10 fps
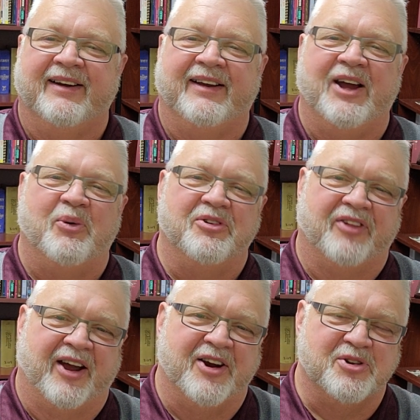It was
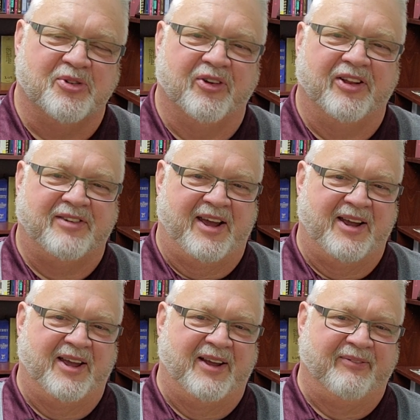theirs for the
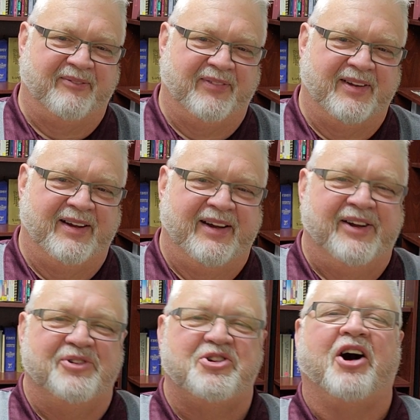taking.
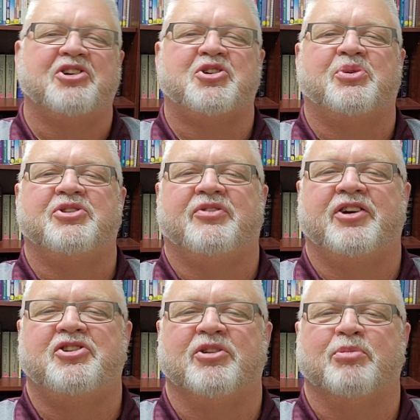Joshua's
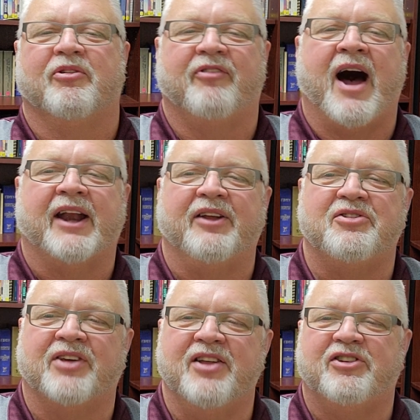vision provided a
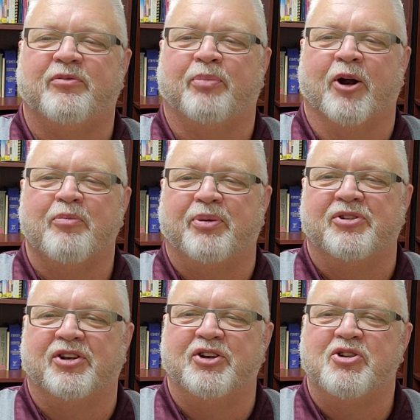sense of
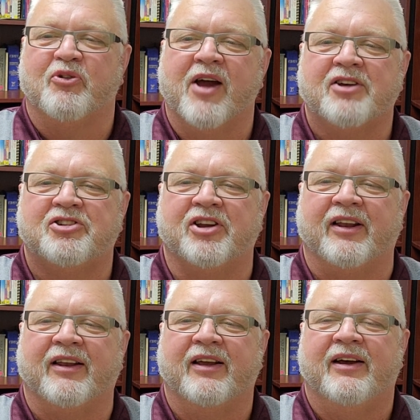purpose and
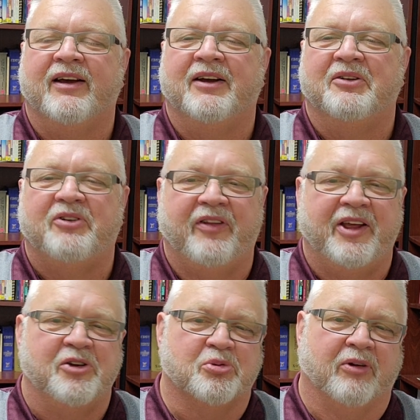direction to
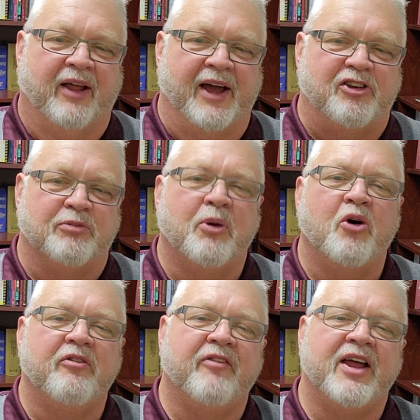the Israelites,
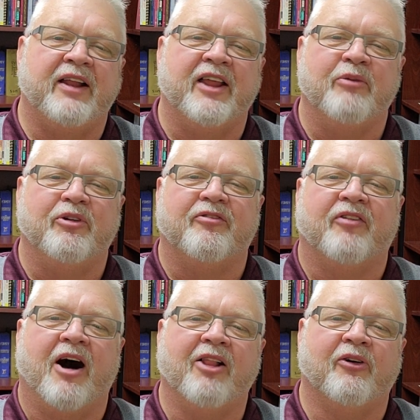motivating them to
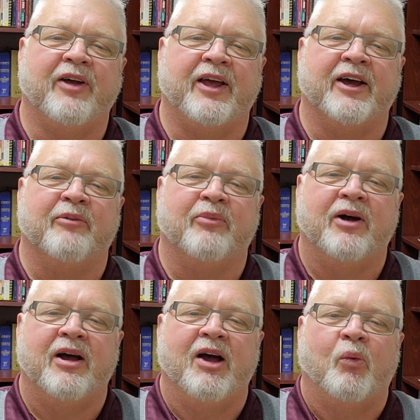follow him
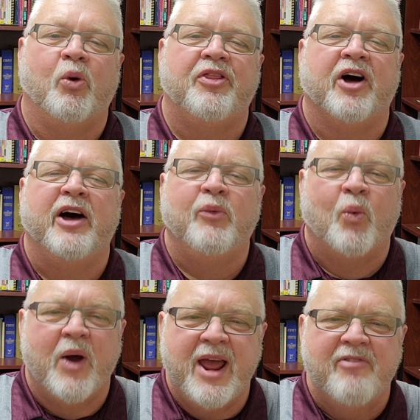with
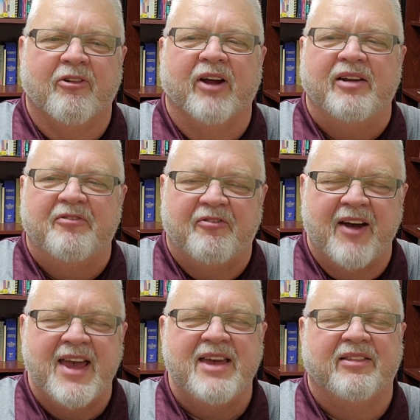unwavering
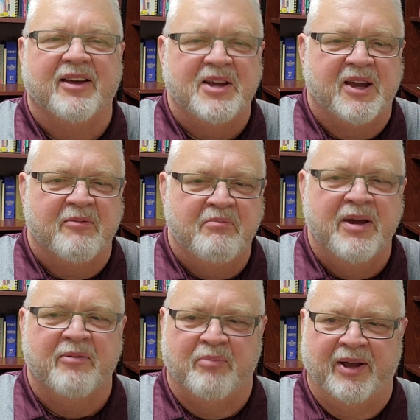faith and
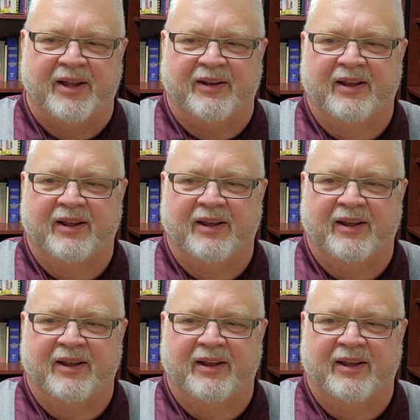commitment